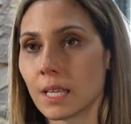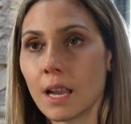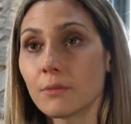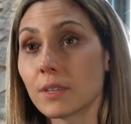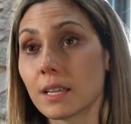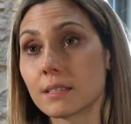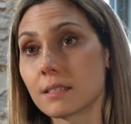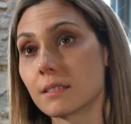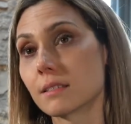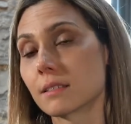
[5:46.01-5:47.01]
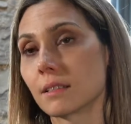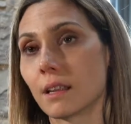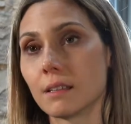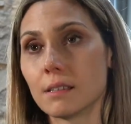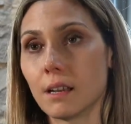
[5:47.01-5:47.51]
enough cases
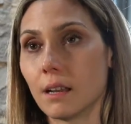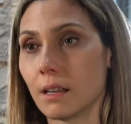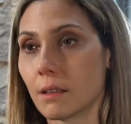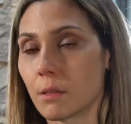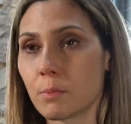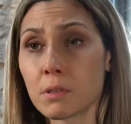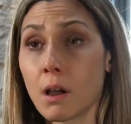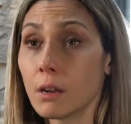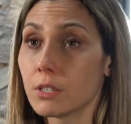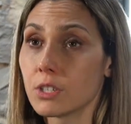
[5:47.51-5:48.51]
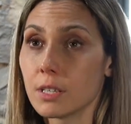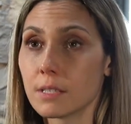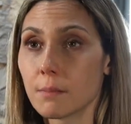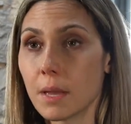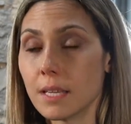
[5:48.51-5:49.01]
and uh, the pathology
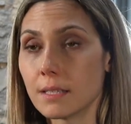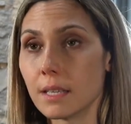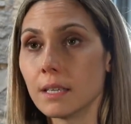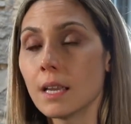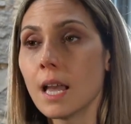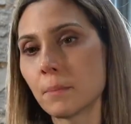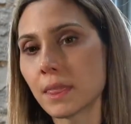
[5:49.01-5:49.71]
is amazing.